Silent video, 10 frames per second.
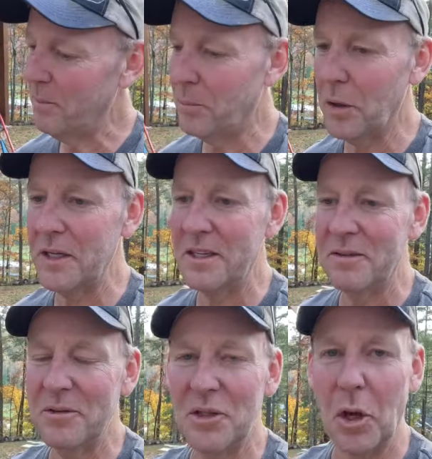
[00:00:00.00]
putting
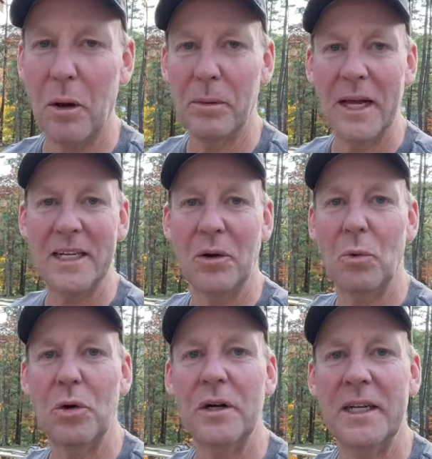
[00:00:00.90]
saw blade to
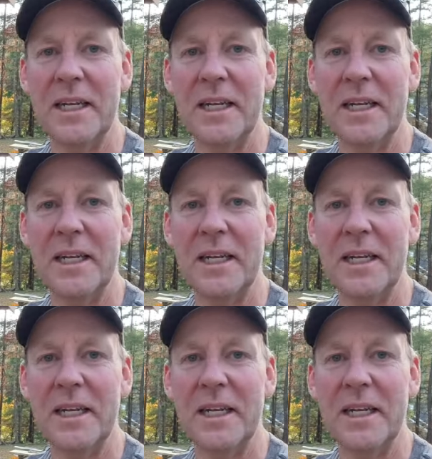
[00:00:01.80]
wood.